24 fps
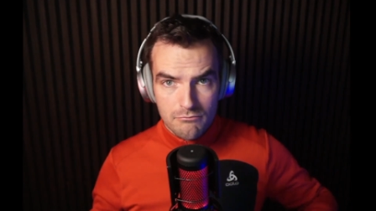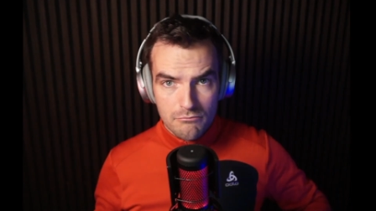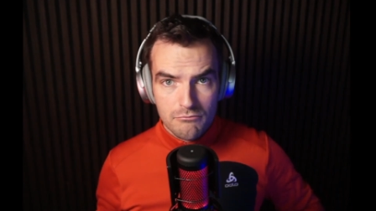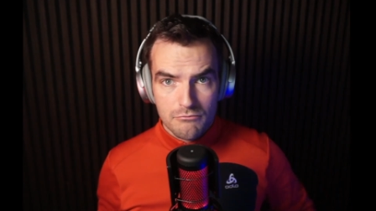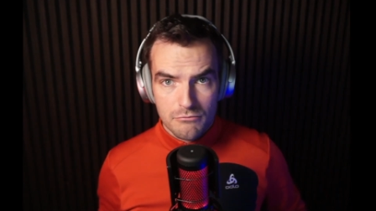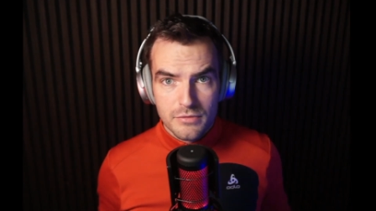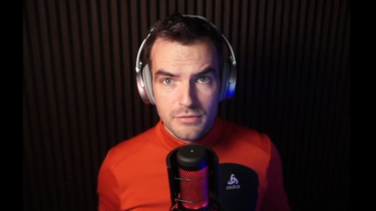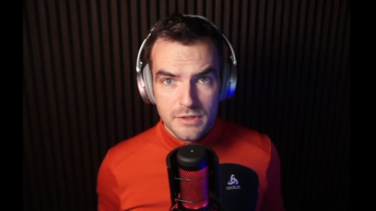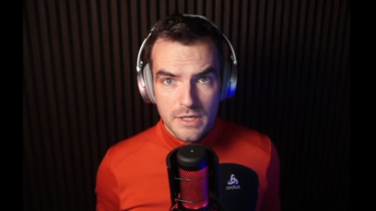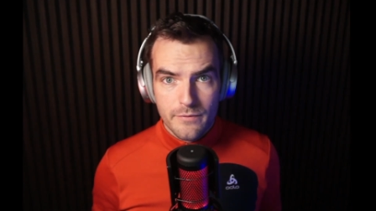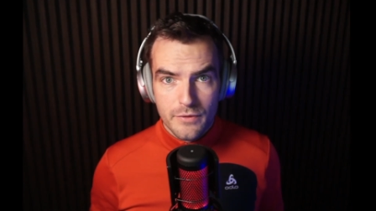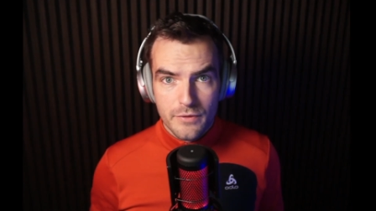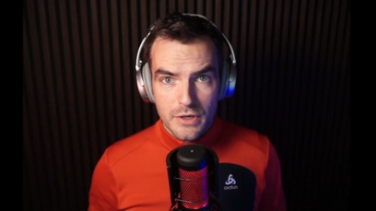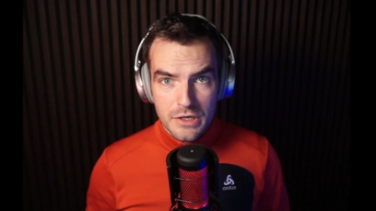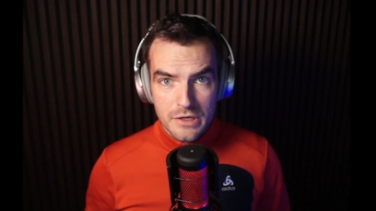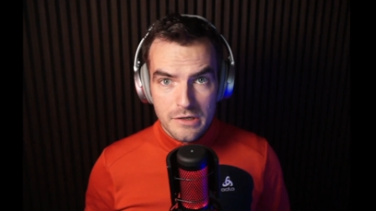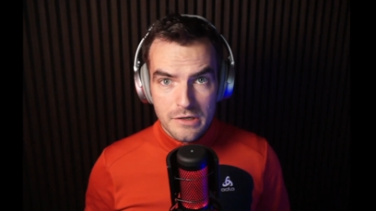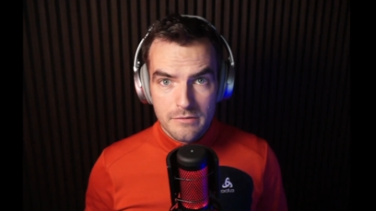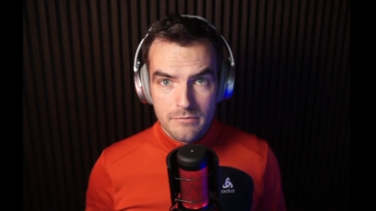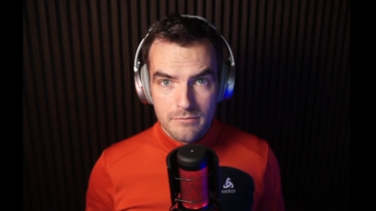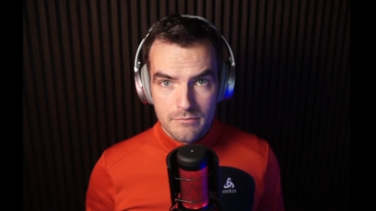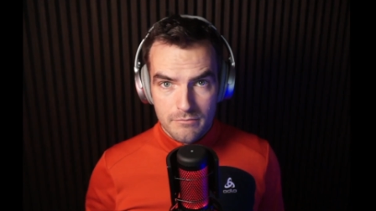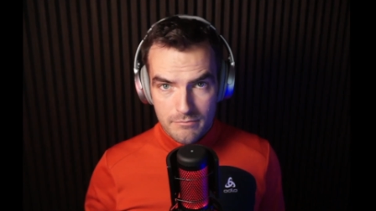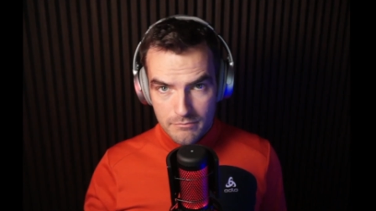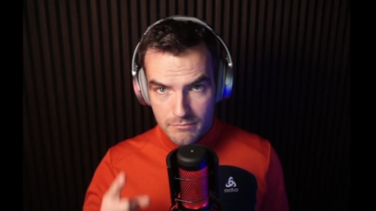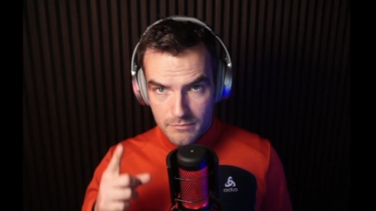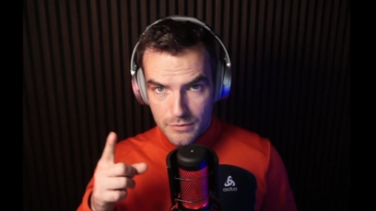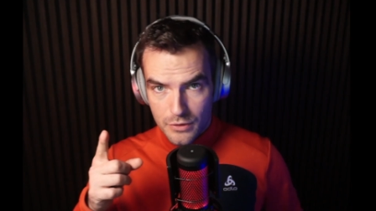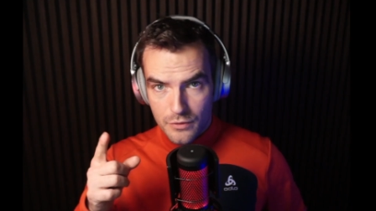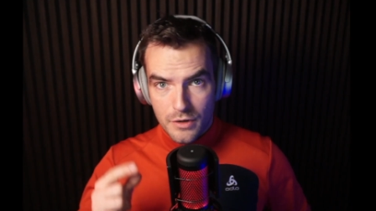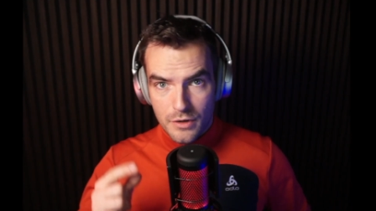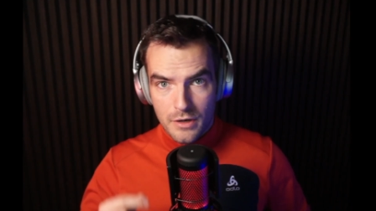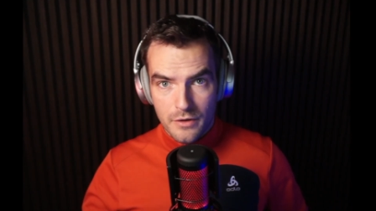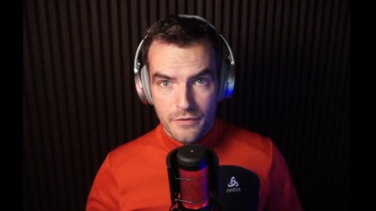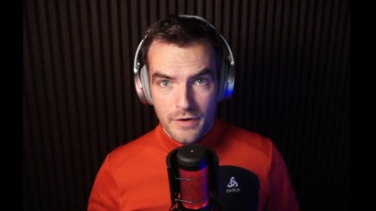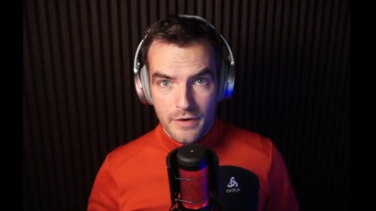somewhere here
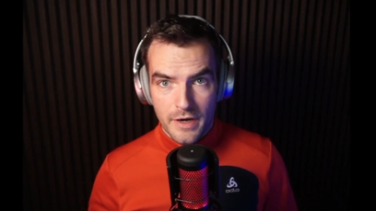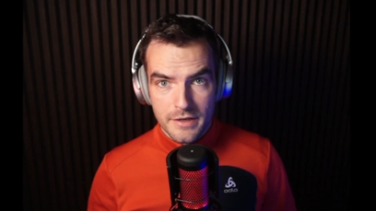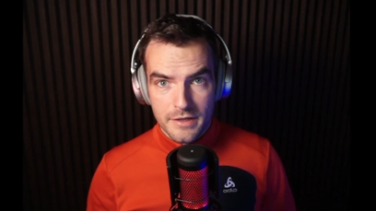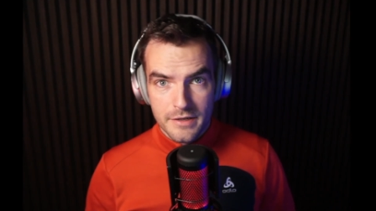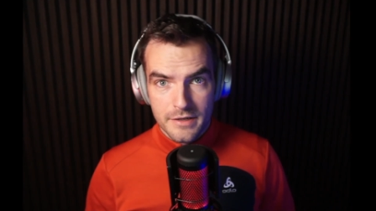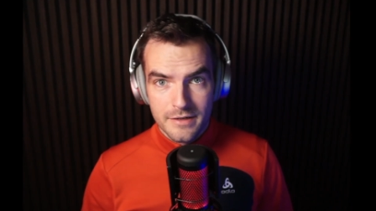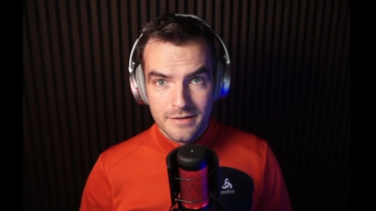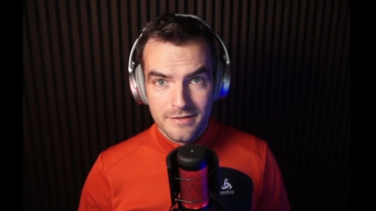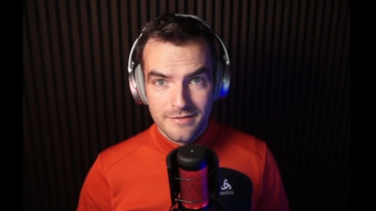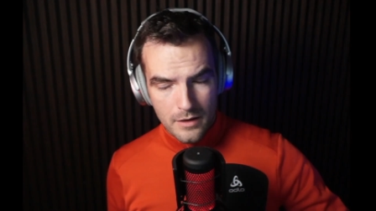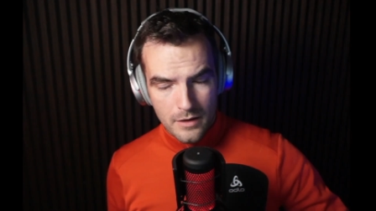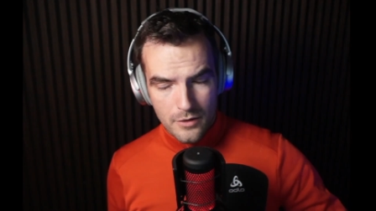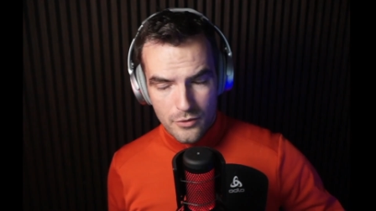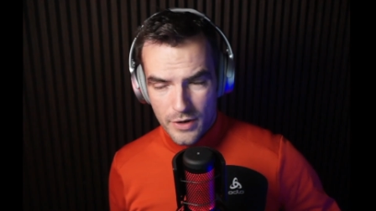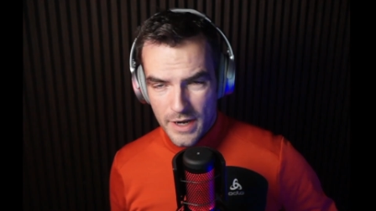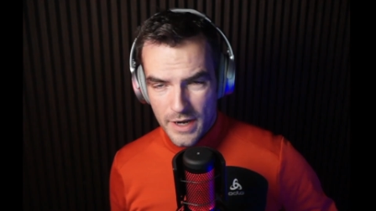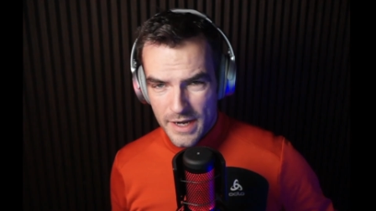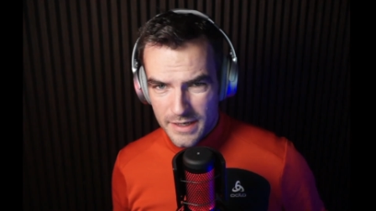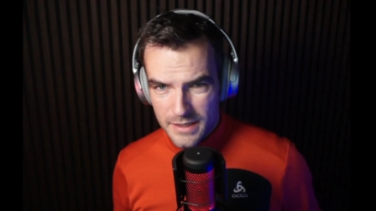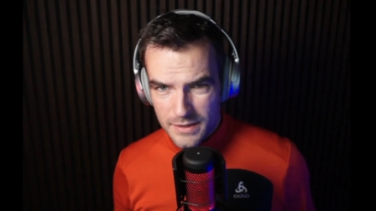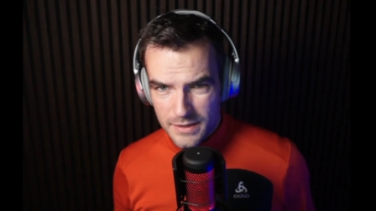you're going to find it. Rag